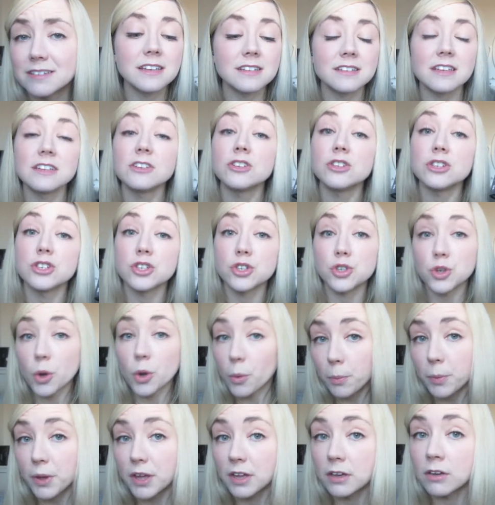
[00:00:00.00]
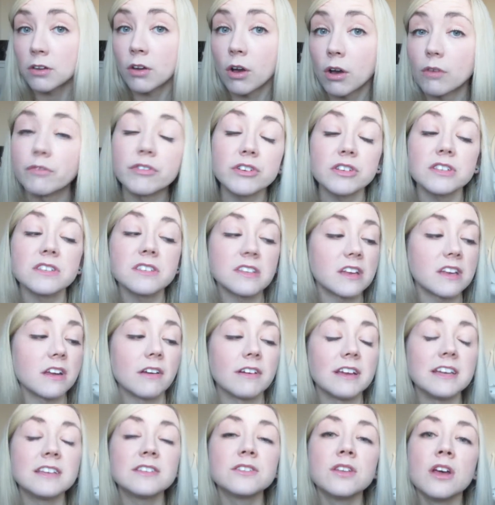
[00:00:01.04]
It is a dystopian novel
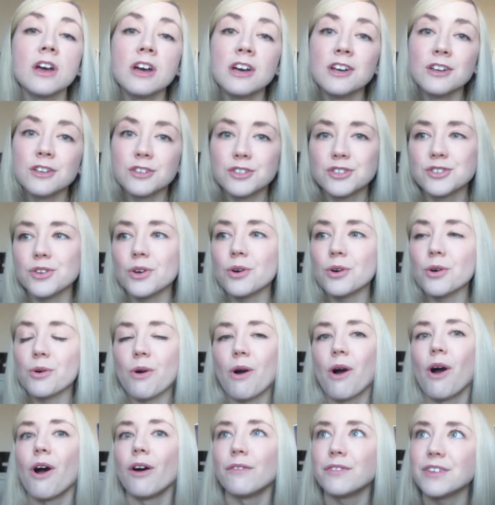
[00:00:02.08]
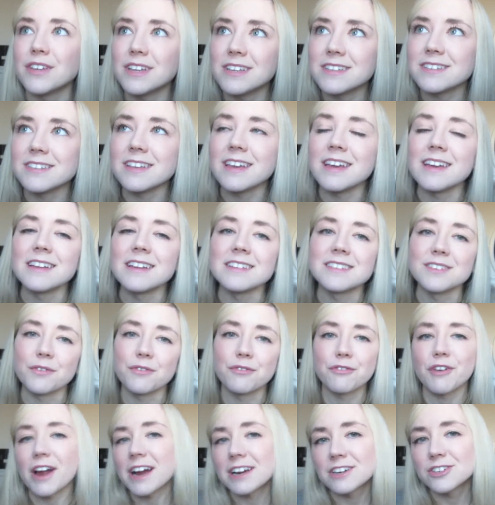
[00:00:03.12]
series, so obviously it's a
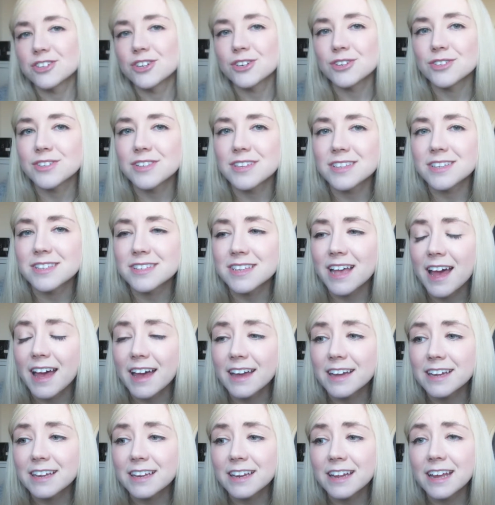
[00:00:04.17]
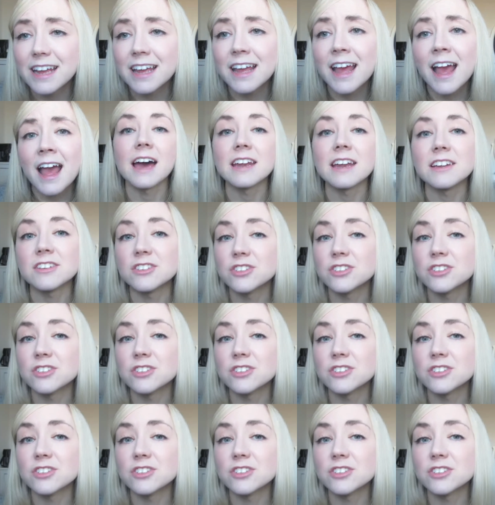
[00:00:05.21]
fractured society. At